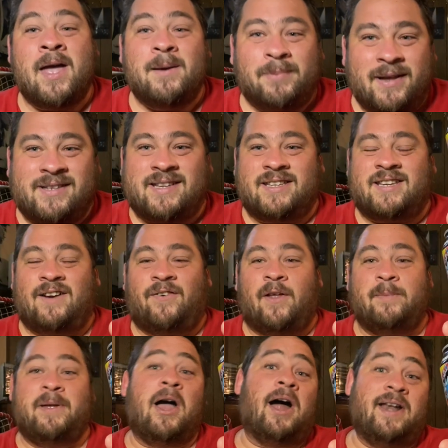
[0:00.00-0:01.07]
Please consider
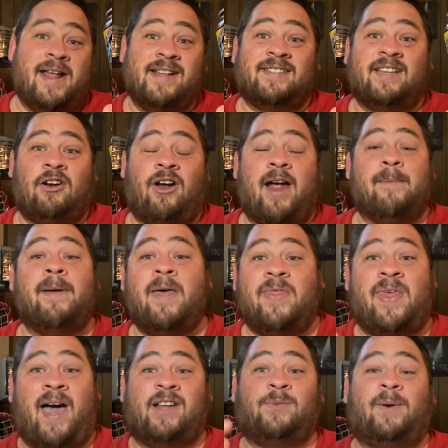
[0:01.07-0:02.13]
following me on Instagram.
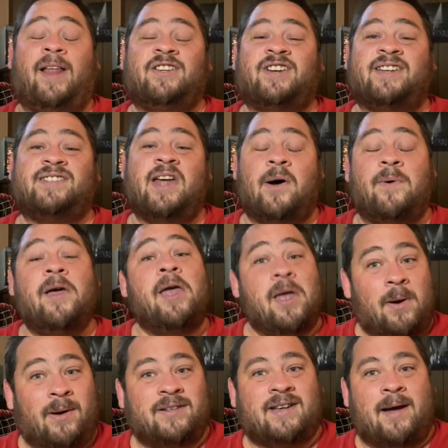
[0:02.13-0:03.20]
That's where I'll let you guys know
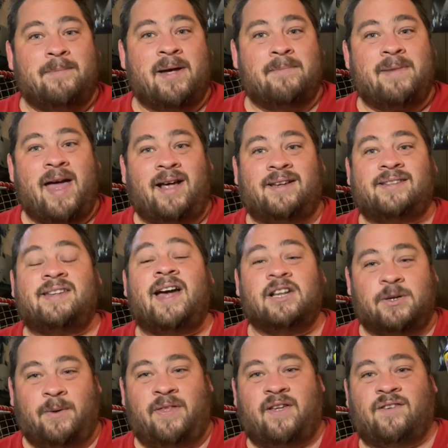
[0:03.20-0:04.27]
what's coming up next. I
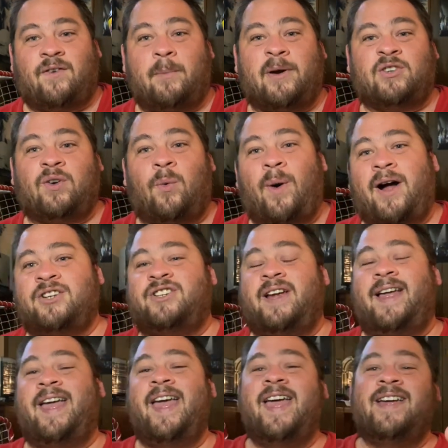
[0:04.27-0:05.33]
do want to thank you very much for
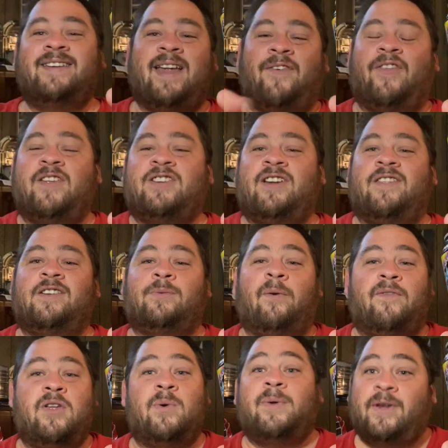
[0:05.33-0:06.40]
watching. Definitely share this
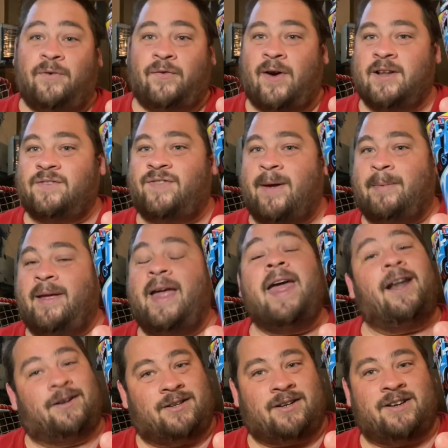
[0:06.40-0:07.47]
review with your friends, family,
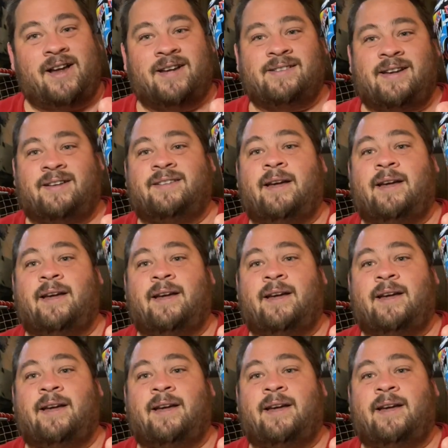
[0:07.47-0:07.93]
and I'll talk to you guys next